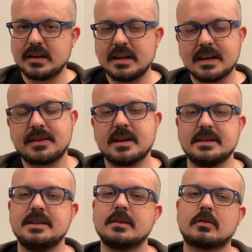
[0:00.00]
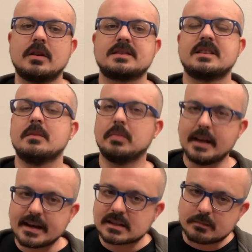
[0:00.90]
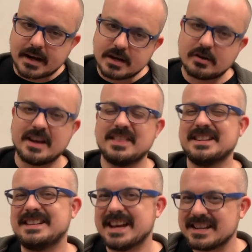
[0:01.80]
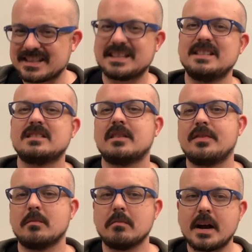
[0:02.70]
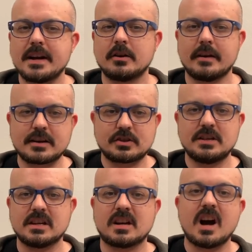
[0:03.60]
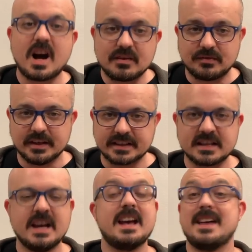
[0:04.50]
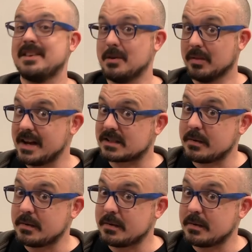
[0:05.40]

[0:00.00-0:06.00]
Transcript: we can get the idea across that the Black Spider and the denizens of the mine are actually in conflict and that the Black